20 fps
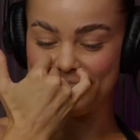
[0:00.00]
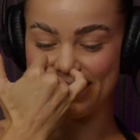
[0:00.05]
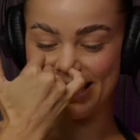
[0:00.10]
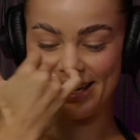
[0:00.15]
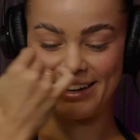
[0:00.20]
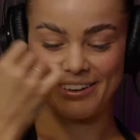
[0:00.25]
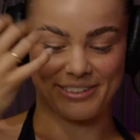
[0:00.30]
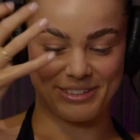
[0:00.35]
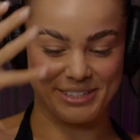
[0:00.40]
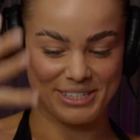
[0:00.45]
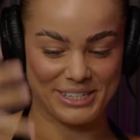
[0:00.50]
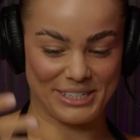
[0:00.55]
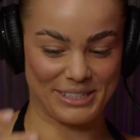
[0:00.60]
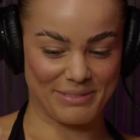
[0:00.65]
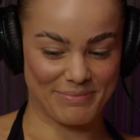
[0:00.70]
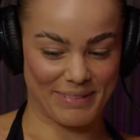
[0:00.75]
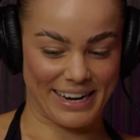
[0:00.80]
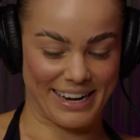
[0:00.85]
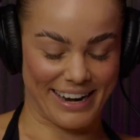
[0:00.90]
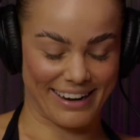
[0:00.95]
leading on to
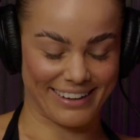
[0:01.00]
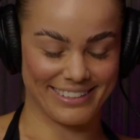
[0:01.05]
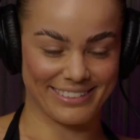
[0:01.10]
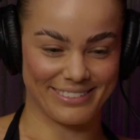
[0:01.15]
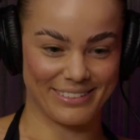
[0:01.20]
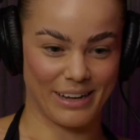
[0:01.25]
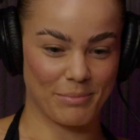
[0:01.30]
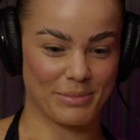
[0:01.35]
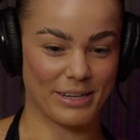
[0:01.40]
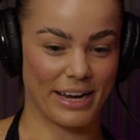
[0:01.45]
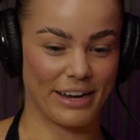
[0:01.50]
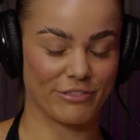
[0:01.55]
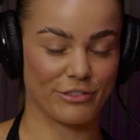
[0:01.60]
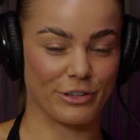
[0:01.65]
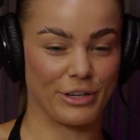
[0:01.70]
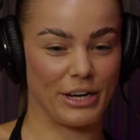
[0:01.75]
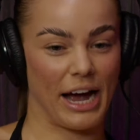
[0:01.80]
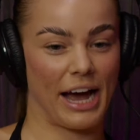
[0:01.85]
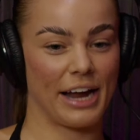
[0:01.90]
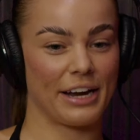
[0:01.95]
my next little update for
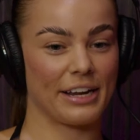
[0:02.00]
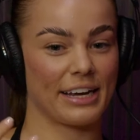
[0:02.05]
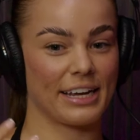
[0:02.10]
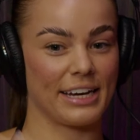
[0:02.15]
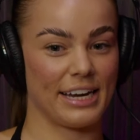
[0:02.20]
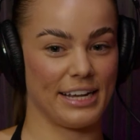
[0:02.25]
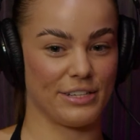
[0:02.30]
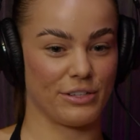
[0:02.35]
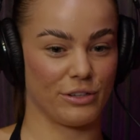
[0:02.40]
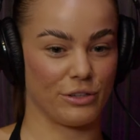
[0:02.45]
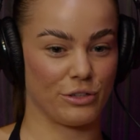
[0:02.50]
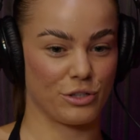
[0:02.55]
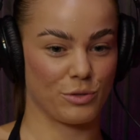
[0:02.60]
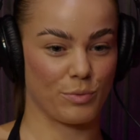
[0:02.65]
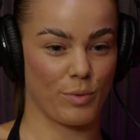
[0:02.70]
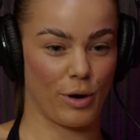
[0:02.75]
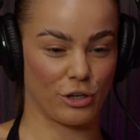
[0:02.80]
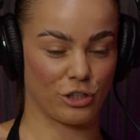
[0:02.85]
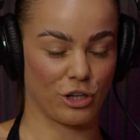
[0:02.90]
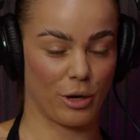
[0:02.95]
you. I had a kinesiologist
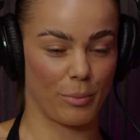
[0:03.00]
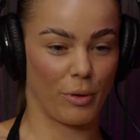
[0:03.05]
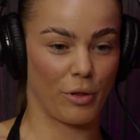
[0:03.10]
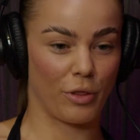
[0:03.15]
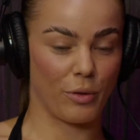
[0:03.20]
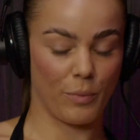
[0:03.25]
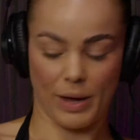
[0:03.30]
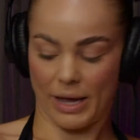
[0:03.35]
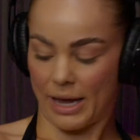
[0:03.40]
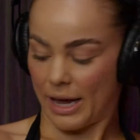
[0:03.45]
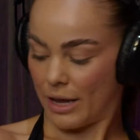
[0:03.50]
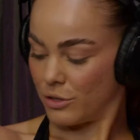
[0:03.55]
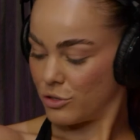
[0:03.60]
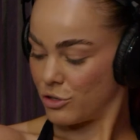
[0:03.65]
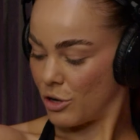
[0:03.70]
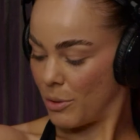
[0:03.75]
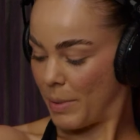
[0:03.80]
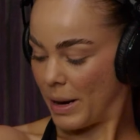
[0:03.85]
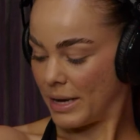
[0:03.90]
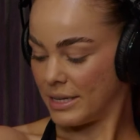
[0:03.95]
workshop on the weekend.
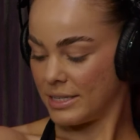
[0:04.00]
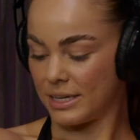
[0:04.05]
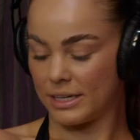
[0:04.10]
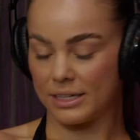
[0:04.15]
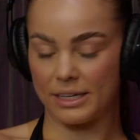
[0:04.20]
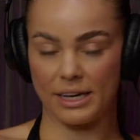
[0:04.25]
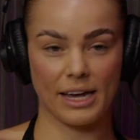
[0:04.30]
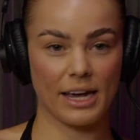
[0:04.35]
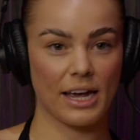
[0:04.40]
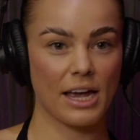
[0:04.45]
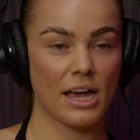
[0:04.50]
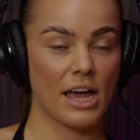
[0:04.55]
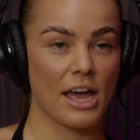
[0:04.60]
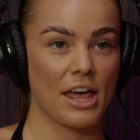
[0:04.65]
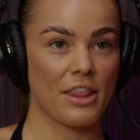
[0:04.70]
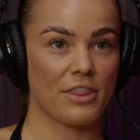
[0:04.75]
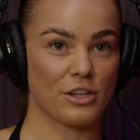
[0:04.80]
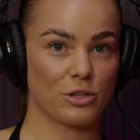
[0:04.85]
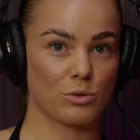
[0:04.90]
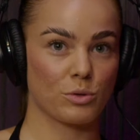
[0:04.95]
So basically,
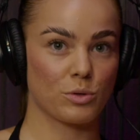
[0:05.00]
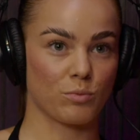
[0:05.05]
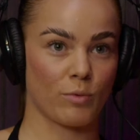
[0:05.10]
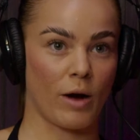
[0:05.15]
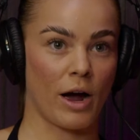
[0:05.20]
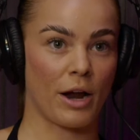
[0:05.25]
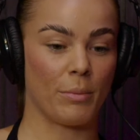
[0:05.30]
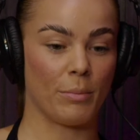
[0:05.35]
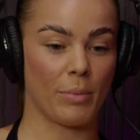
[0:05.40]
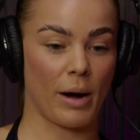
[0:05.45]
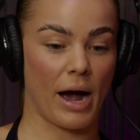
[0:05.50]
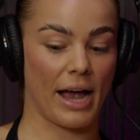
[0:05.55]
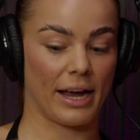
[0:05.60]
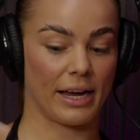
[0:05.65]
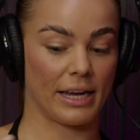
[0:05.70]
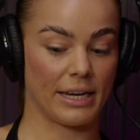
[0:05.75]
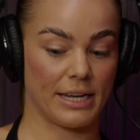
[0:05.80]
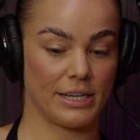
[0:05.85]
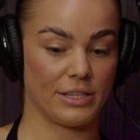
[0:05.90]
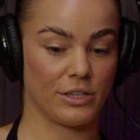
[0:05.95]
this was run by
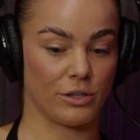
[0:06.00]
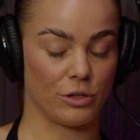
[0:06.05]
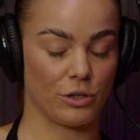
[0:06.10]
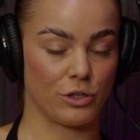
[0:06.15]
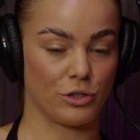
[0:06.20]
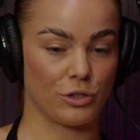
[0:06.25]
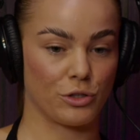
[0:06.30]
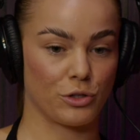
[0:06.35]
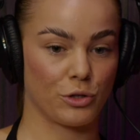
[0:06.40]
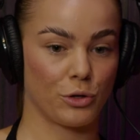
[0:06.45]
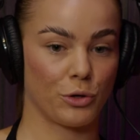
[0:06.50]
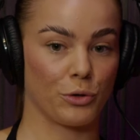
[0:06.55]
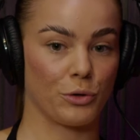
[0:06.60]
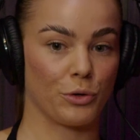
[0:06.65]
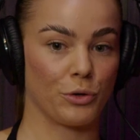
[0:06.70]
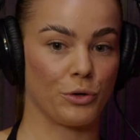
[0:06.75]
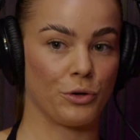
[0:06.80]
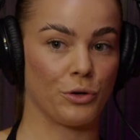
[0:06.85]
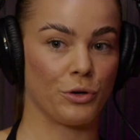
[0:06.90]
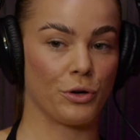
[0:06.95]
kinesiologists
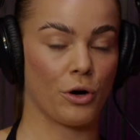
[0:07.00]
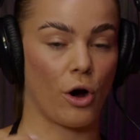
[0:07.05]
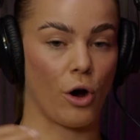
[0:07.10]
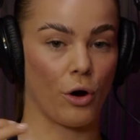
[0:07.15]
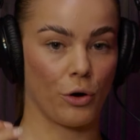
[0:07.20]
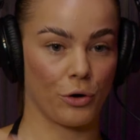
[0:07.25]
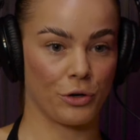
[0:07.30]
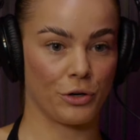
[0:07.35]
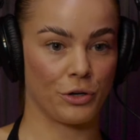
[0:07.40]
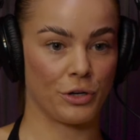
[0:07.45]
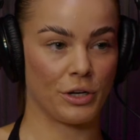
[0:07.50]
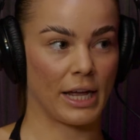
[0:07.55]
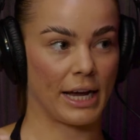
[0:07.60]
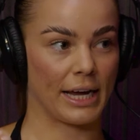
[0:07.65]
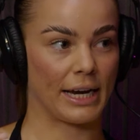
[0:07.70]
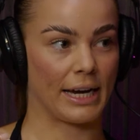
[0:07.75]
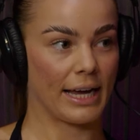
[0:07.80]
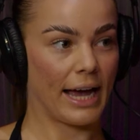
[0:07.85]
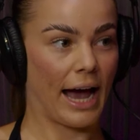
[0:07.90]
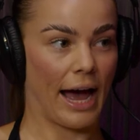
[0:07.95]
who own like
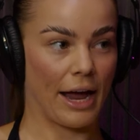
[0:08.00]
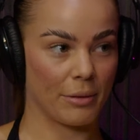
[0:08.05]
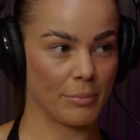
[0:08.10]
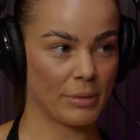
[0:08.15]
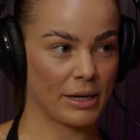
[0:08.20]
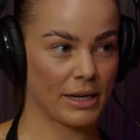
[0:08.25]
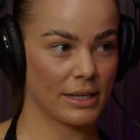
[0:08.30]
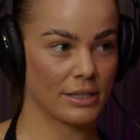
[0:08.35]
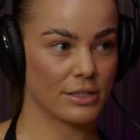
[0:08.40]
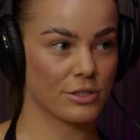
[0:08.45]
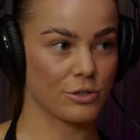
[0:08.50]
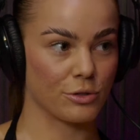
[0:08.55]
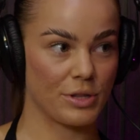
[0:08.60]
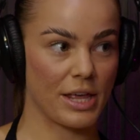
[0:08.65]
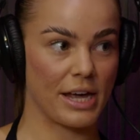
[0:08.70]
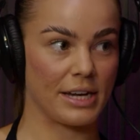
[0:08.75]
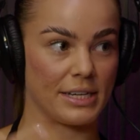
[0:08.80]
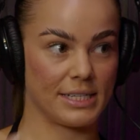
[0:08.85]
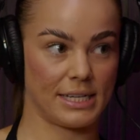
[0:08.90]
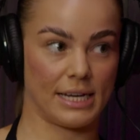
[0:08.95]
an academy to
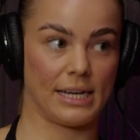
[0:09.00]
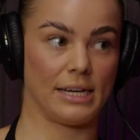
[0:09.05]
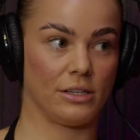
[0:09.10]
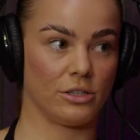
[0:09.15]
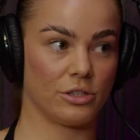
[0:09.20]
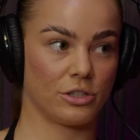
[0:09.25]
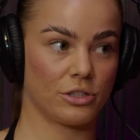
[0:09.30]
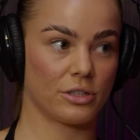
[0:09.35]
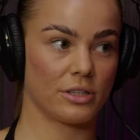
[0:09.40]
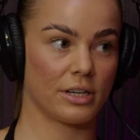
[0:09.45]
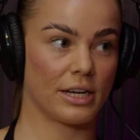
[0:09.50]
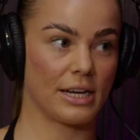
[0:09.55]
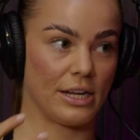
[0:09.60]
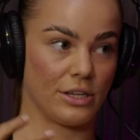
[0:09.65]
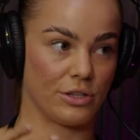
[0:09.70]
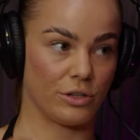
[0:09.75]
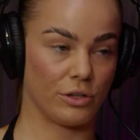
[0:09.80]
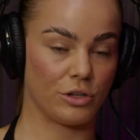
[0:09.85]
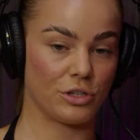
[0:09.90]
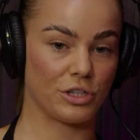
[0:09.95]
then teach
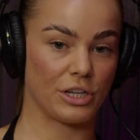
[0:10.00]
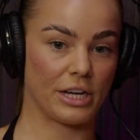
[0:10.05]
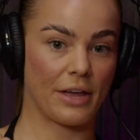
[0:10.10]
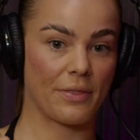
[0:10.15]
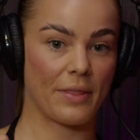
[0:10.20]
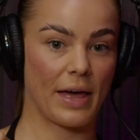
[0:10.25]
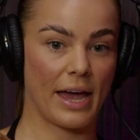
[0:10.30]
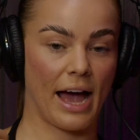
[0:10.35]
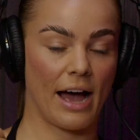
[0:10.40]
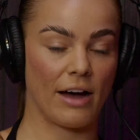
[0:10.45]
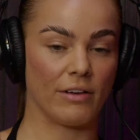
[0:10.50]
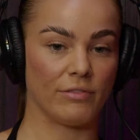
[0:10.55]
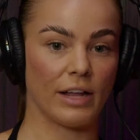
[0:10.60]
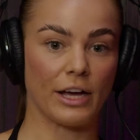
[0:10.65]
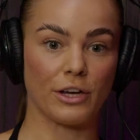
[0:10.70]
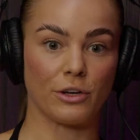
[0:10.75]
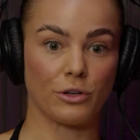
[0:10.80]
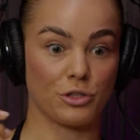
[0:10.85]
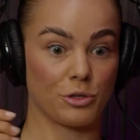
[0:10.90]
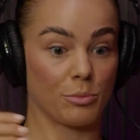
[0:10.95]
kinesiology, and they have
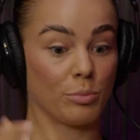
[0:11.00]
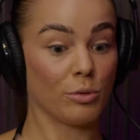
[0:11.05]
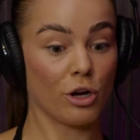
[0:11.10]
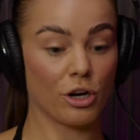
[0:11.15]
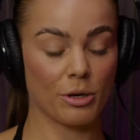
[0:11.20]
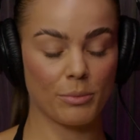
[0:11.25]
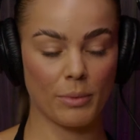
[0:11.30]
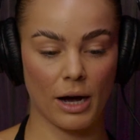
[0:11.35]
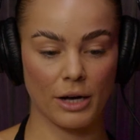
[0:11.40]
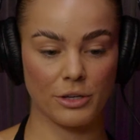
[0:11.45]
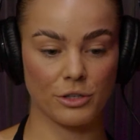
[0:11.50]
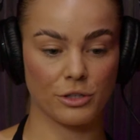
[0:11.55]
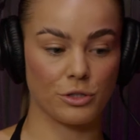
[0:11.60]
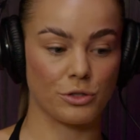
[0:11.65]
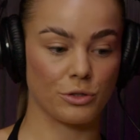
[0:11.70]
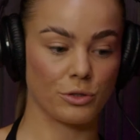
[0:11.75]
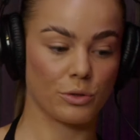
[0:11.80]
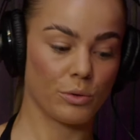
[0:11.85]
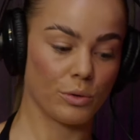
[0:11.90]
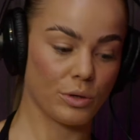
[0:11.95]
like your diploma. You can
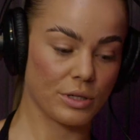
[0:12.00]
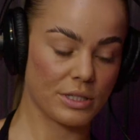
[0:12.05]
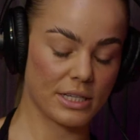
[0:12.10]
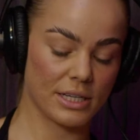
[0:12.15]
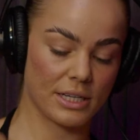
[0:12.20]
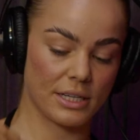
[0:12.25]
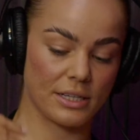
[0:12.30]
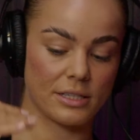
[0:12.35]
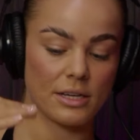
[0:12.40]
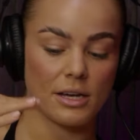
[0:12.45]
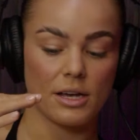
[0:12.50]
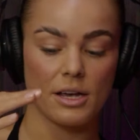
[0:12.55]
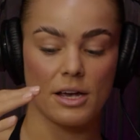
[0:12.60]
do courses,